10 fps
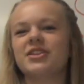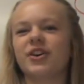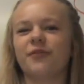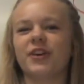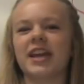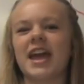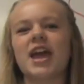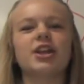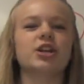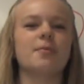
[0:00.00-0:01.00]
Don't
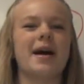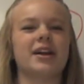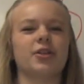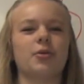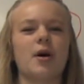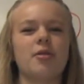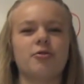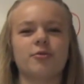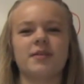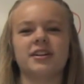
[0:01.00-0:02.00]
forget, no matter the
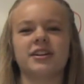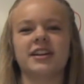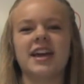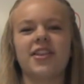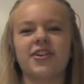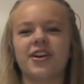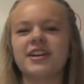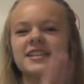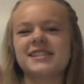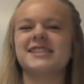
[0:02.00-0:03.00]
weather, we're better
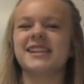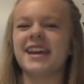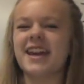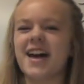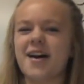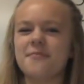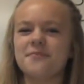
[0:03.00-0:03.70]
together. See ya!